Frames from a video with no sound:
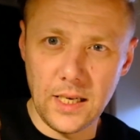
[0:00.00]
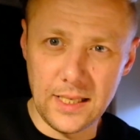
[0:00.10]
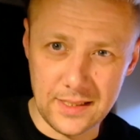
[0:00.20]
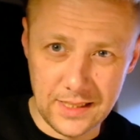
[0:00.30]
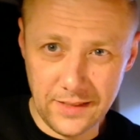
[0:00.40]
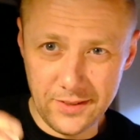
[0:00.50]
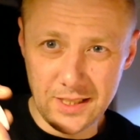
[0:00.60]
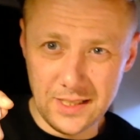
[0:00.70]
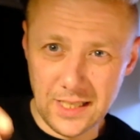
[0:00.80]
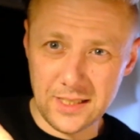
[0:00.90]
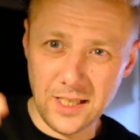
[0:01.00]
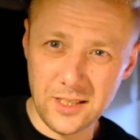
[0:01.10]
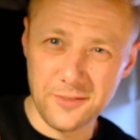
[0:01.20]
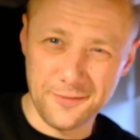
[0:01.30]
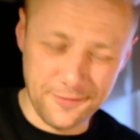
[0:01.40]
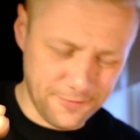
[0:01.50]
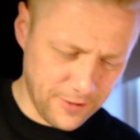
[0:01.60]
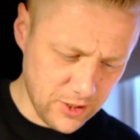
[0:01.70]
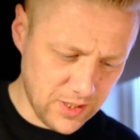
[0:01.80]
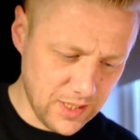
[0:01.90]
it gives it that kind of
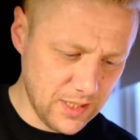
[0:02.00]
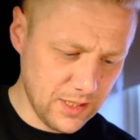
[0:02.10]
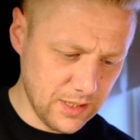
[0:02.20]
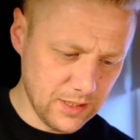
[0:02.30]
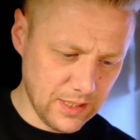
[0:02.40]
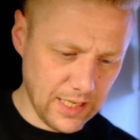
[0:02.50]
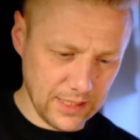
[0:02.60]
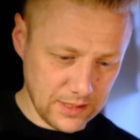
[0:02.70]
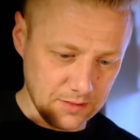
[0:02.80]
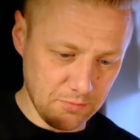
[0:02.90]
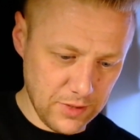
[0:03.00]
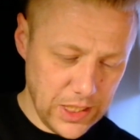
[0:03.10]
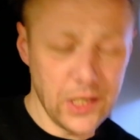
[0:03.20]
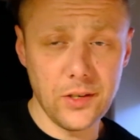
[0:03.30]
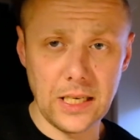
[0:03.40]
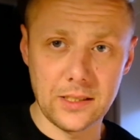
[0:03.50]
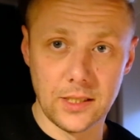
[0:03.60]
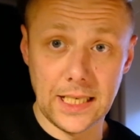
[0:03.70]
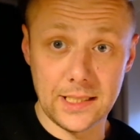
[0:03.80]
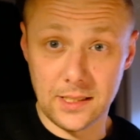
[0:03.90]
fuzzy, like weird
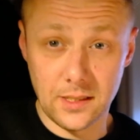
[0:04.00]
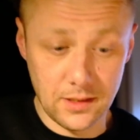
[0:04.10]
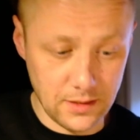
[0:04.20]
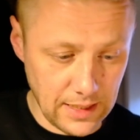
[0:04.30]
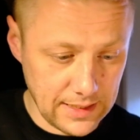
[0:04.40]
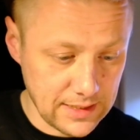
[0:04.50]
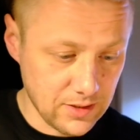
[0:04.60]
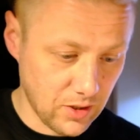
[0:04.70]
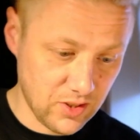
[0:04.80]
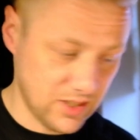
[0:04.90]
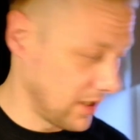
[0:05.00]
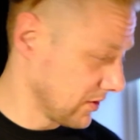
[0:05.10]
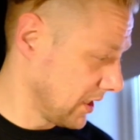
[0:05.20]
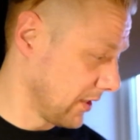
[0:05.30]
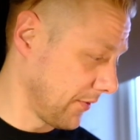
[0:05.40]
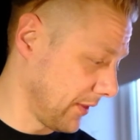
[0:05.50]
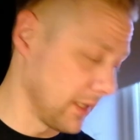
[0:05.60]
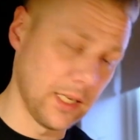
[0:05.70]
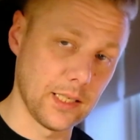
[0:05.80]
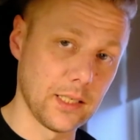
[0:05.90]
alternated like guitar sound kind of
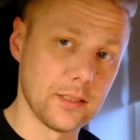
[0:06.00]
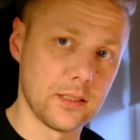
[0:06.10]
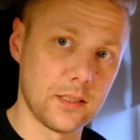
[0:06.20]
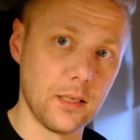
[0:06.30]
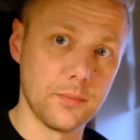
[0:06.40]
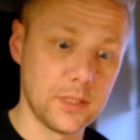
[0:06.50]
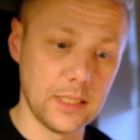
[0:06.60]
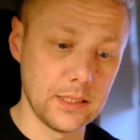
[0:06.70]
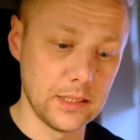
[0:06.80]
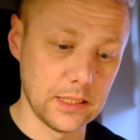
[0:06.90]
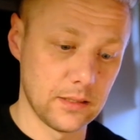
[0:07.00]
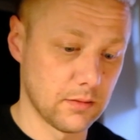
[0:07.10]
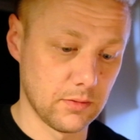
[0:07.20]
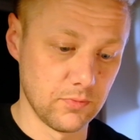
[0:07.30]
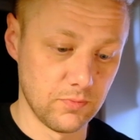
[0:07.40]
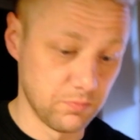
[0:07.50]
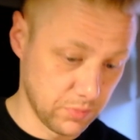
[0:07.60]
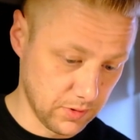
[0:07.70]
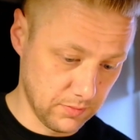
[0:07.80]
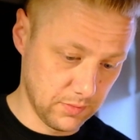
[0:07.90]
thing, like something is
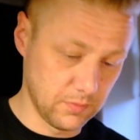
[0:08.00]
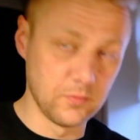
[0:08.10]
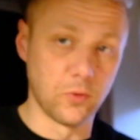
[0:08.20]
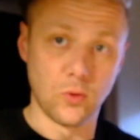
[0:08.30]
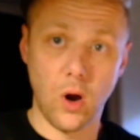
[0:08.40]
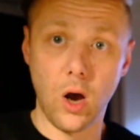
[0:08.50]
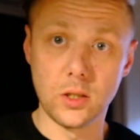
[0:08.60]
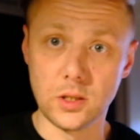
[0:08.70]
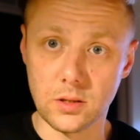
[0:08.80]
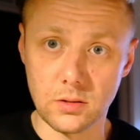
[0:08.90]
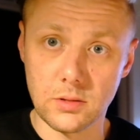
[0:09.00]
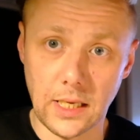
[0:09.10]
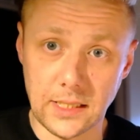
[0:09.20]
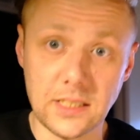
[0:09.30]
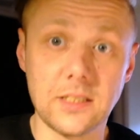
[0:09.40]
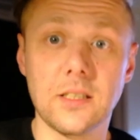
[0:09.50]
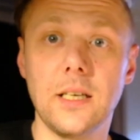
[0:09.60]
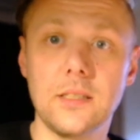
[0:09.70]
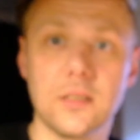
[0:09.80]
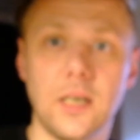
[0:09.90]
wrong, like
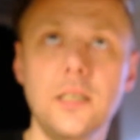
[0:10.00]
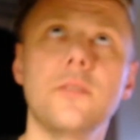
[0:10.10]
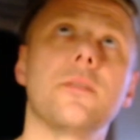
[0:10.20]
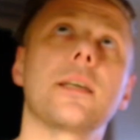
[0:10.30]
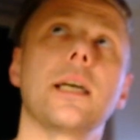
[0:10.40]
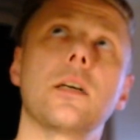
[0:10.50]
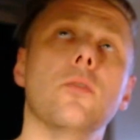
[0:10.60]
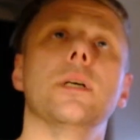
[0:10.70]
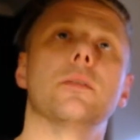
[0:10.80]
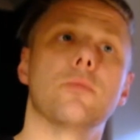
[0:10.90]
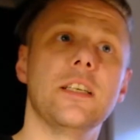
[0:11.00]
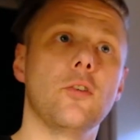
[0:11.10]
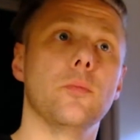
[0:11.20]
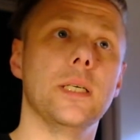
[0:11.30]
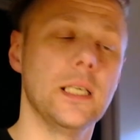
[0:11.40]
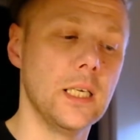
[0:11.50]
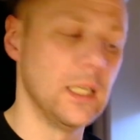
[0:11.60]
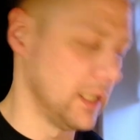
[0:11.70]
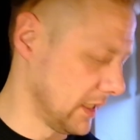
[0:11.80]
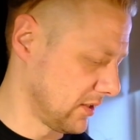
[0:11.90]
it's kind of like echoey and reverby
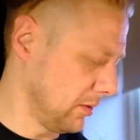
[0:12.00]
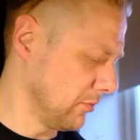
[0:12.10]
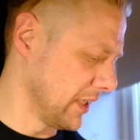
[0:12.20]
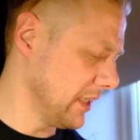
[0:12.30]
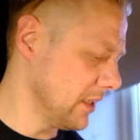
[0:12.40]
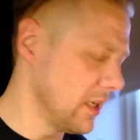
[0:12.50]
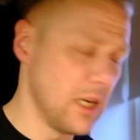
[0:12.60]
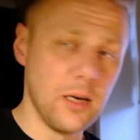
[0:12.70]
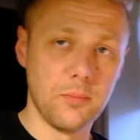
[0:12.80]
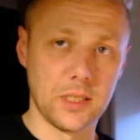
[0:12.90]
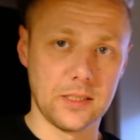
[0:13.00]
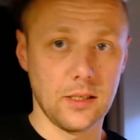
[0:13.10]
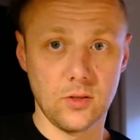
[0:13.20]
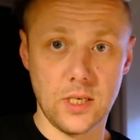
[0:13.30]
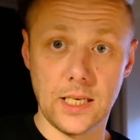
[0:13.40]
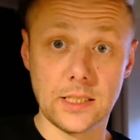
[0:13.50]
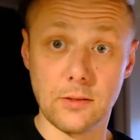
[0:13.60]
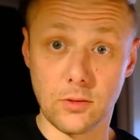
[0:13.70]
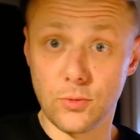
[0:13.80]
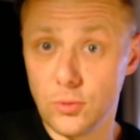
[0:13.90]
in some way, but it sounds like
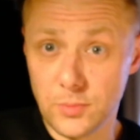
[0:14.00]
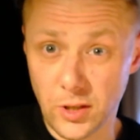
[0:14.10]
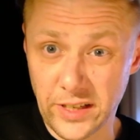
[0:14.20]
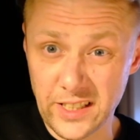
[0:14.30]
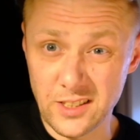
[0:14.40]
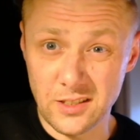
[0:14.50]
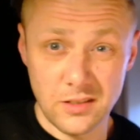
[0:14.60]
the room you're in,